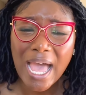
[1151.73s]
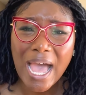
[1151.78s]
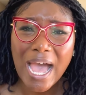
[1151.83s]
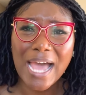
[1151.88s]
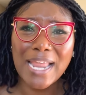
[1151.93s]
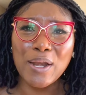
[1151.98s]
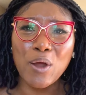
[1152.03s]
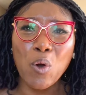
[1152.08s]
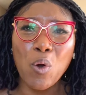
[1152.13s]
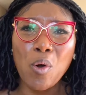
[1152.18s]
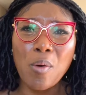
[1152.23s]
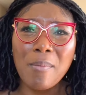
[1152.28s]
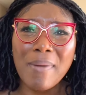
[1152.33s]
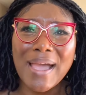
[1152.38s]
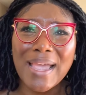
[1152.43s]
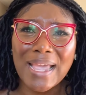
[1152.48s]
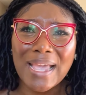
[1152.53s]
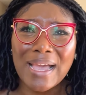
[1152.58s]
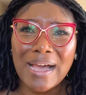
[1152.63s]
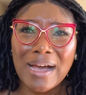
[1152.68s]
And oh
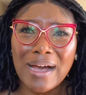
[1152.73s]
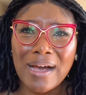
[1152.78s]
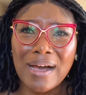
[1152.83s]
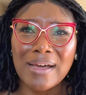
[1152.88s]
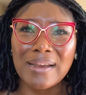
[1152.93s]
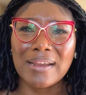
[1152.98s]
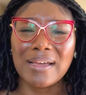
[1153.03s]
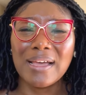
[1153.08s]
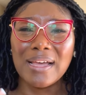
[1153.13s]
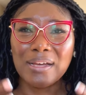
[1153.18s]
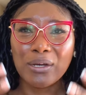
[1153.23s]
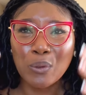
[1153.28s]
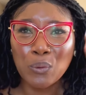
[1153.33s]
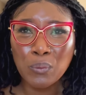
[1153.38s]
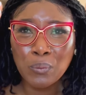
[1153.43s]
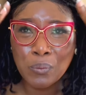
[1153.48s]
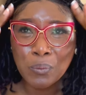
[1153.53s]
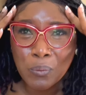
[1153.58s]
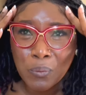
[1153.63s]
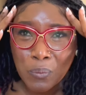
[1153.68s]
my God,
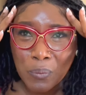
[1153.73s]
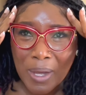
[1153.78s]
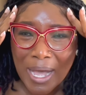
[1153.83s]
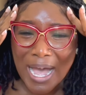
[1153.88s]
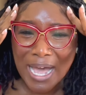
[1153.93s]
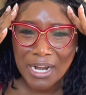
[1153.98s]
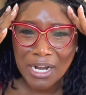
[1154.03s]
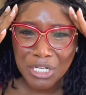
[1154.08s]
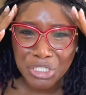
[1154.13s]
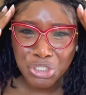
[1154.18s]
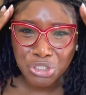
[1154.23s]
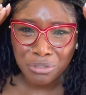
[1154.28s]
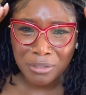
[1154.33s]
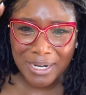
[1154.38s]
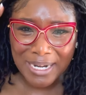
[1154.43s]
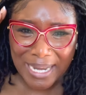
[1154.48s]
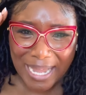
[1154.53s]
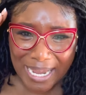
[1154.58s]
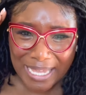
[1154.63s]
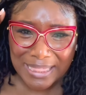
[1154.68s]
ooh, I'm not sure I
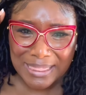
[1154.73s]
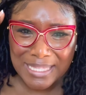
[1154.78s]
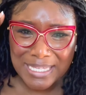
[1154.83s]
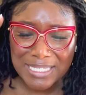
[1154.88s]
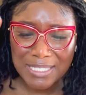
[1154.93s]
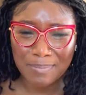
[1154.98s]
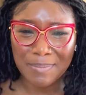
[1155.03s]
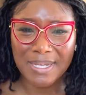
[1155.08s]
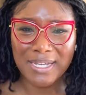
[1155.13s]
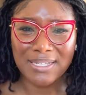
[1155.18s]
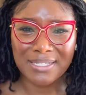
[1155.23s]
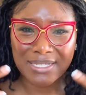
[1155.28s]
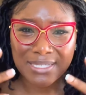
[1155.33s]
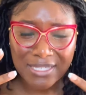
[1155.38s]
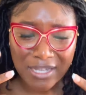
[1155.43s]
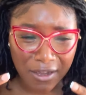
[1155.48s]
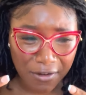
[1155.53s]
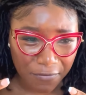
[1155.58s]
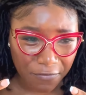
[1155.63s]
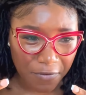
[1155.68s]
like this because it's
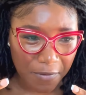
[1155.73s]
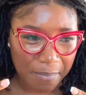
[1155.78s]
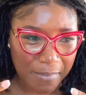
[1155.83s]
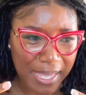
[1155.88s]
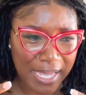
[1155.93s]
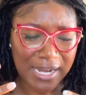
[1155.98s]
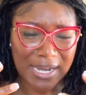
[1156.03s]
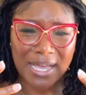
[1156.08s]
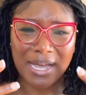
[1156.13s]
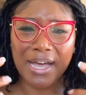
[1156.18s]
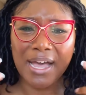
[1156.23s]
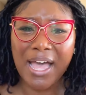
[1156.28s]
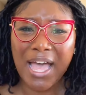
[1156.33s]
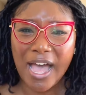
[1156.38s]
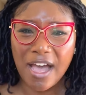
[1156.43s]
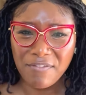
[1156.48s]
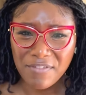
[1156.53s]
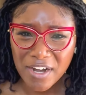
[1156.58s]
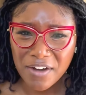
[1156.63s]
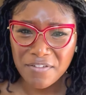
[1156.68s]
unfamiliar.
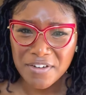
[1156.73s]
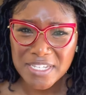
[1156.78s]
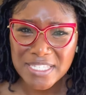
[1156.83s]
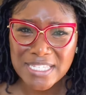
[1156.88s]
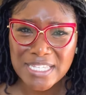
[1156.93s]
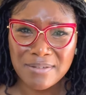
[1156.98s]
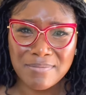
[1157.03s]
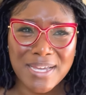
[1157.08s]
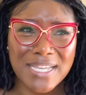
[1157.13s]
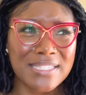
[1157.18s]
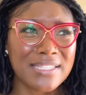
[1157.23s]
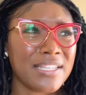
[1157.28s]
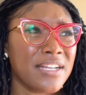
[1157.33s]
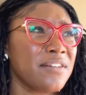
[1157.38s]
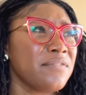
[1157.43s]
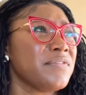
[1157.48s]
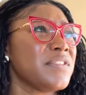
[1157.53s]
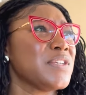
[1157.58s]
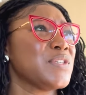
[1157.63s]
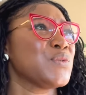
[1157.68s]
I've never seen
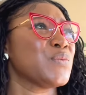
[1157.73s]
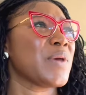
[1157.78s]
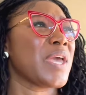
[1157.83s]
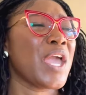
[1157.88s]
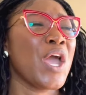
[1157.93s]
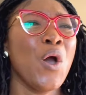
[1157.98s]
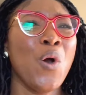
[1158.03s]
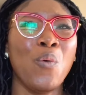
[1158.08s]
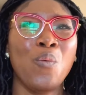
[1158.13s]
myself this way.